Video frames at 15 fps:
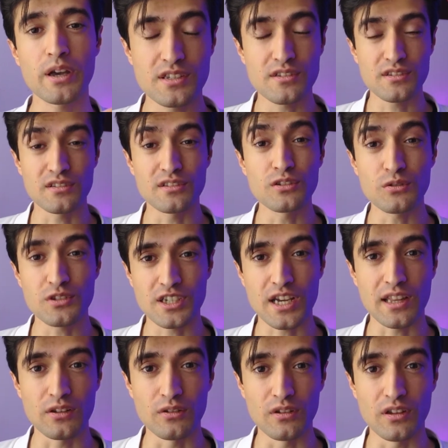This is a new
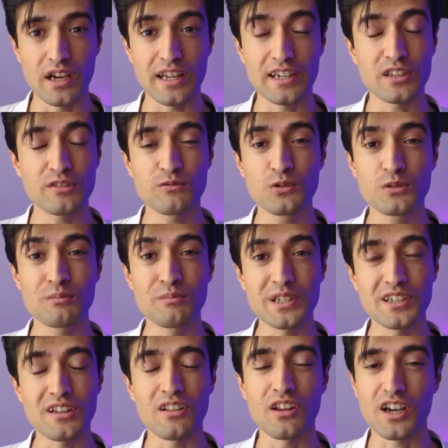channel and it would
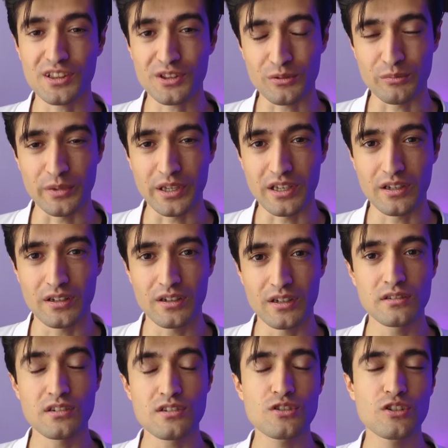mean a lot to me.
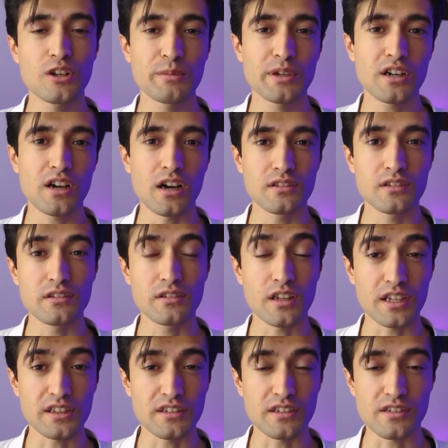There's gonna be content
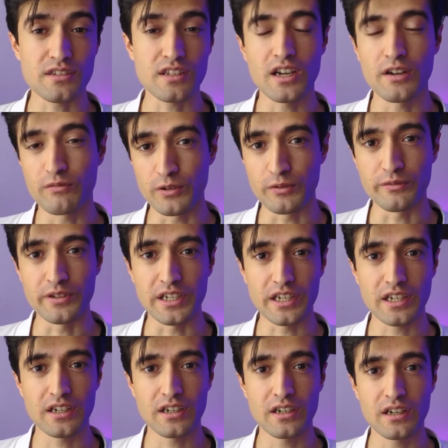like this every
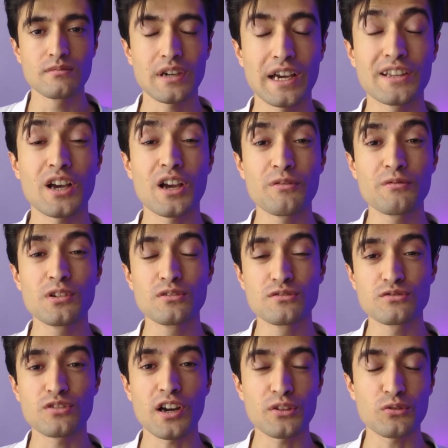week and I will
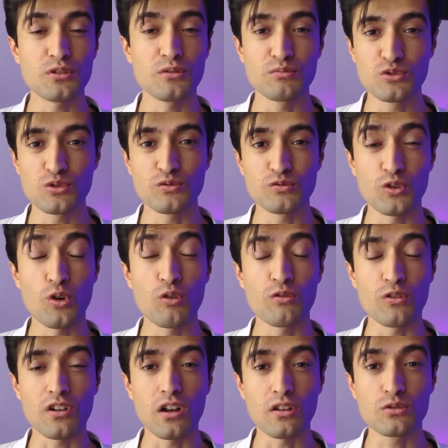try to improve the
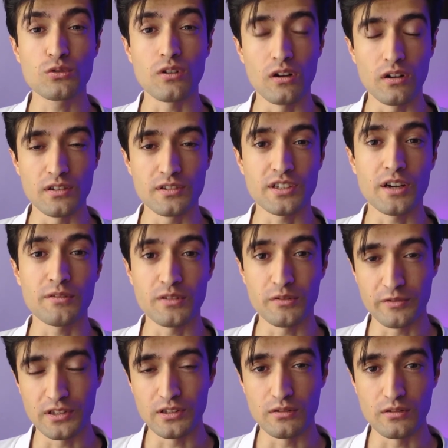overall quality of
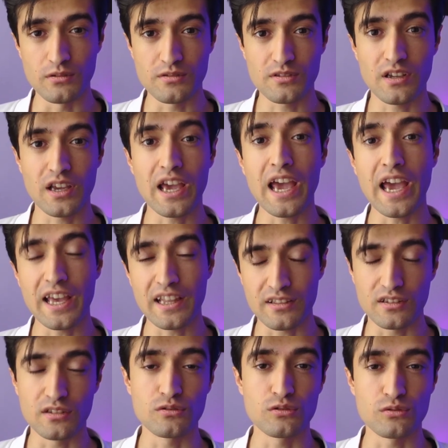the videos
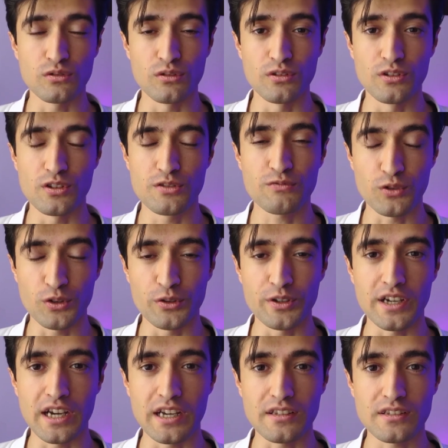and the tutorials for
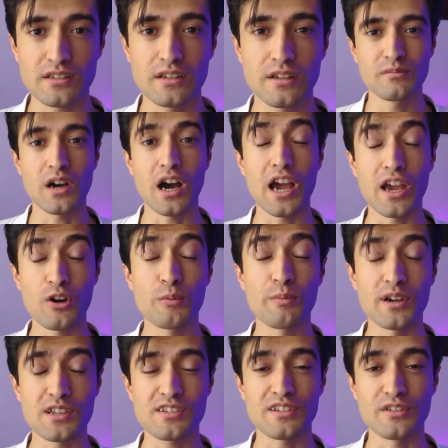you guys. I
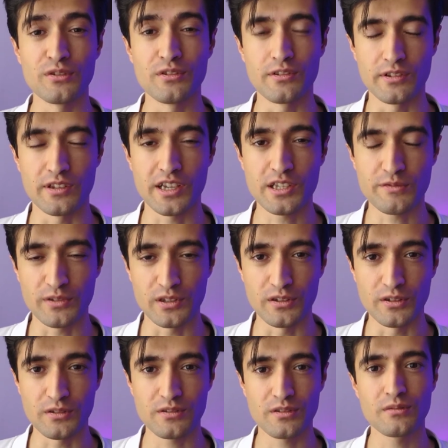hope I see you in the next
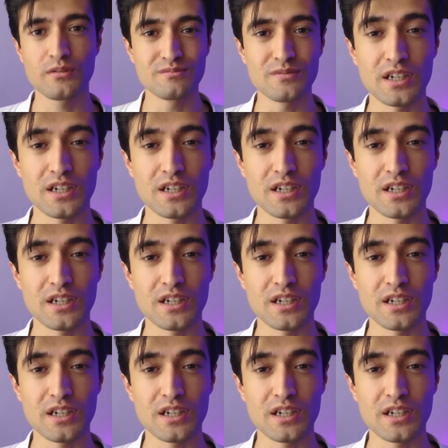videos.